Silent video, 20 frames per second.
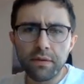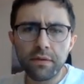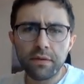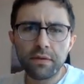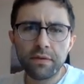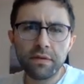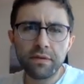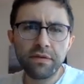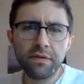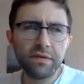
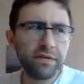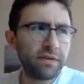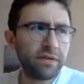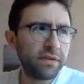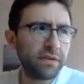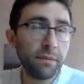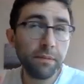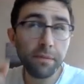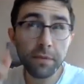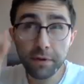
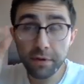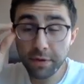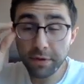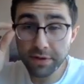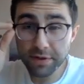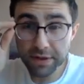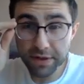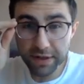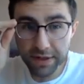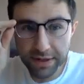Similar
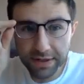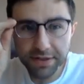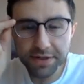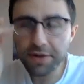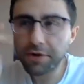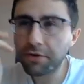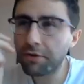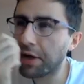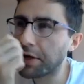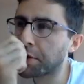to
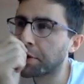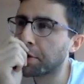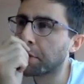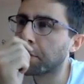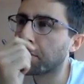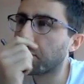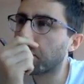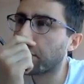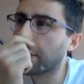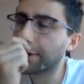integration
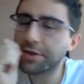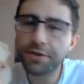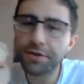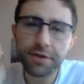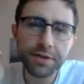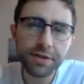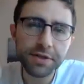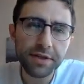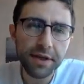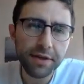
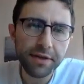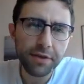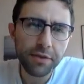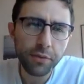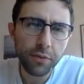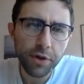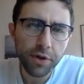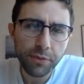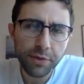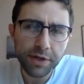questions like the one we